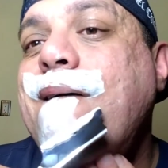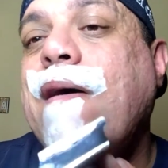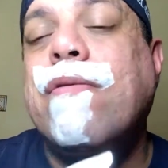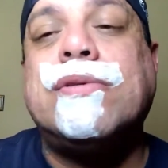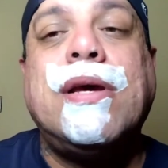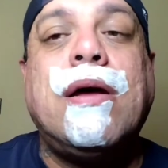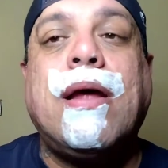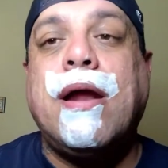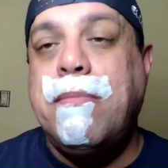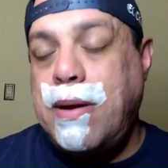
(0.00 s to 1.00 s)
And I don't say a
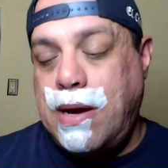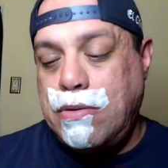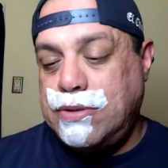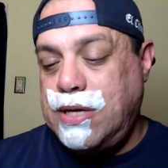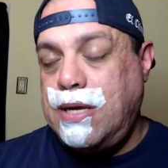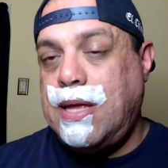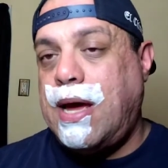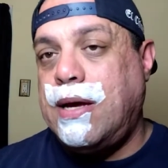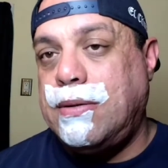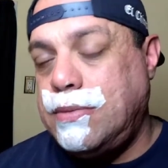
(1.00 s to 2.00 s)
lot of, I don't say
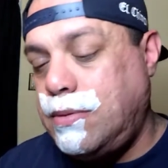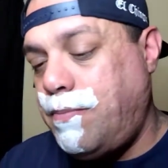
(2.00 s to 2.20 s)
that